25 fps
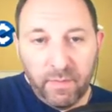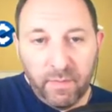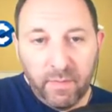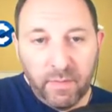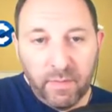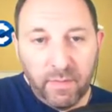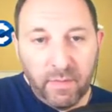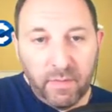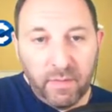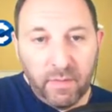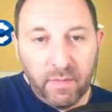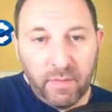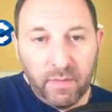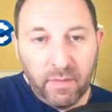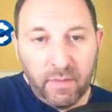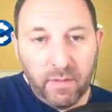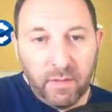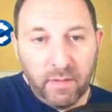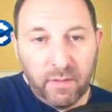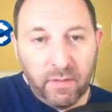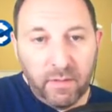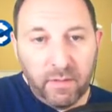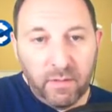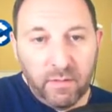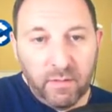
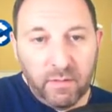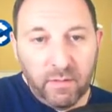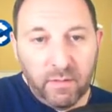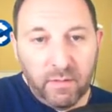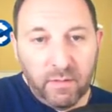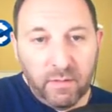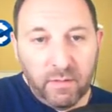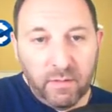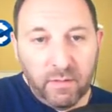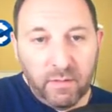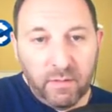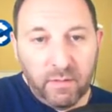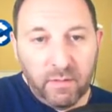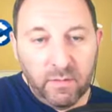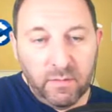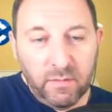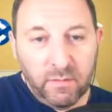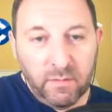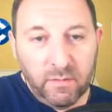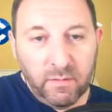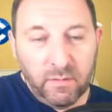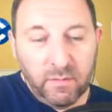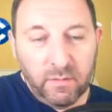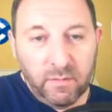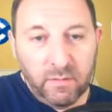
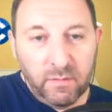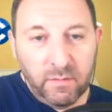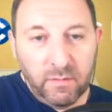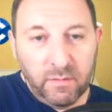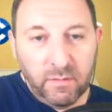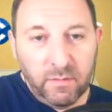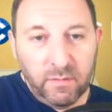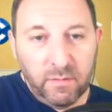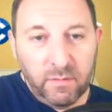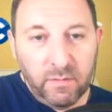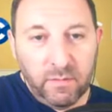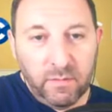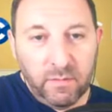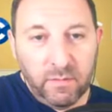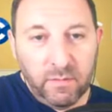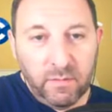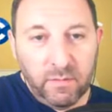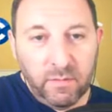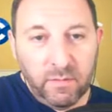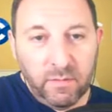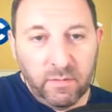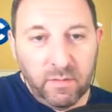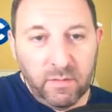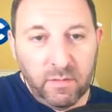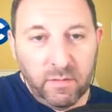
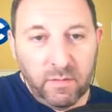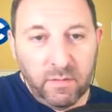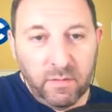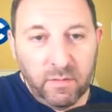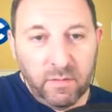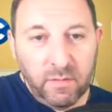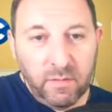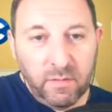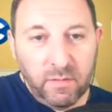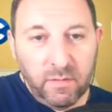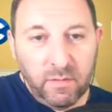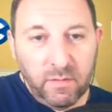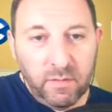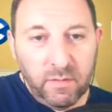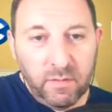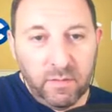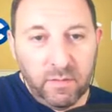This person isn't speaking.